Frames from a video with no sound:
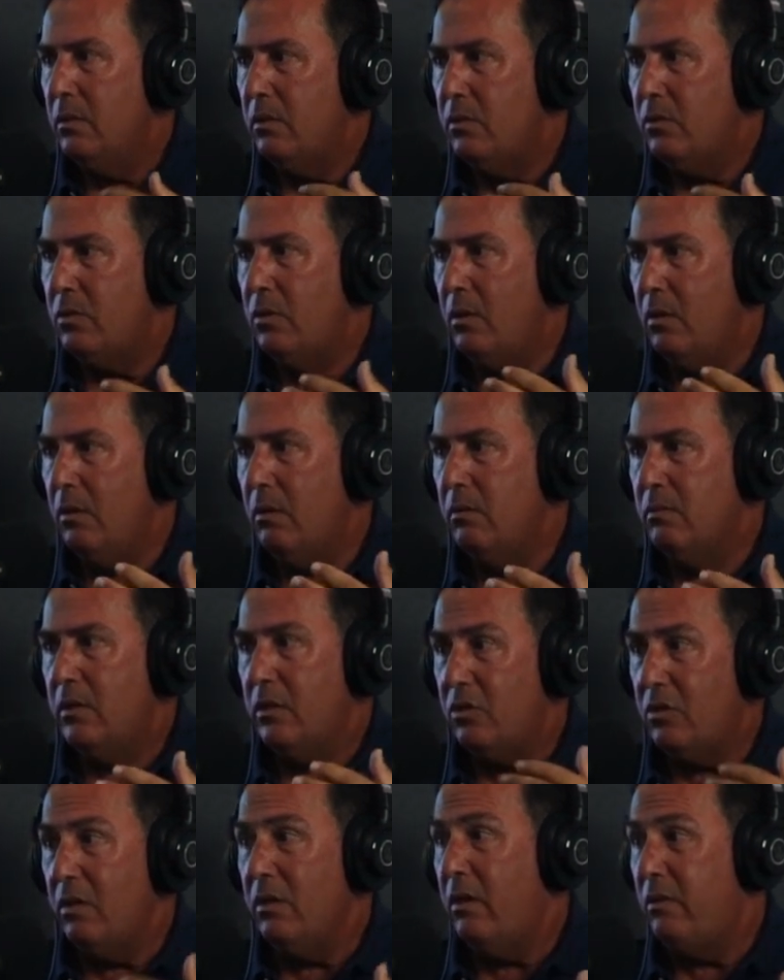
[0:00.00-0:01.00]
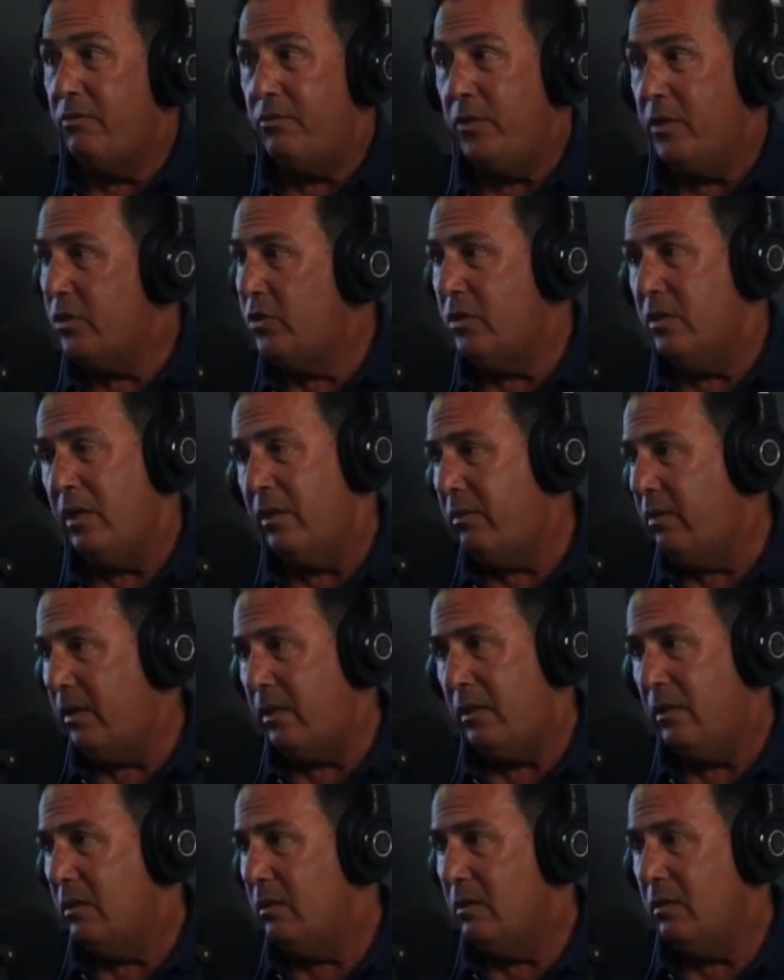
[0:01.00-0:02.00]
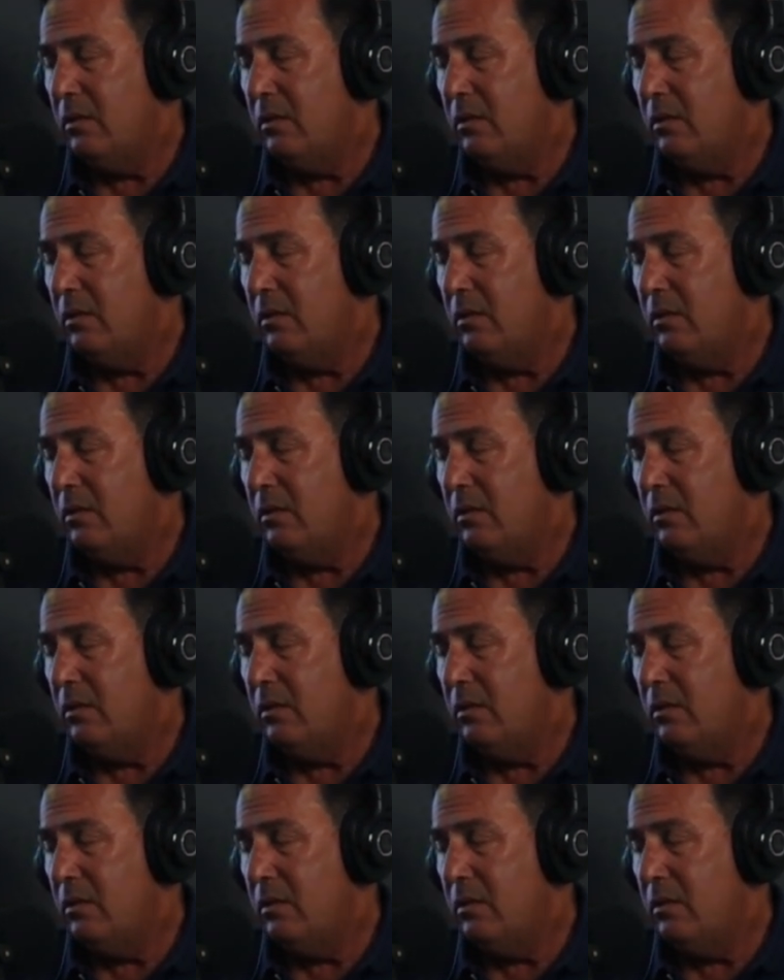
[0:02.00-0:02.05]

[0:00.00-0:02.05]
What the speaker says: So there's a lot of friction, I think.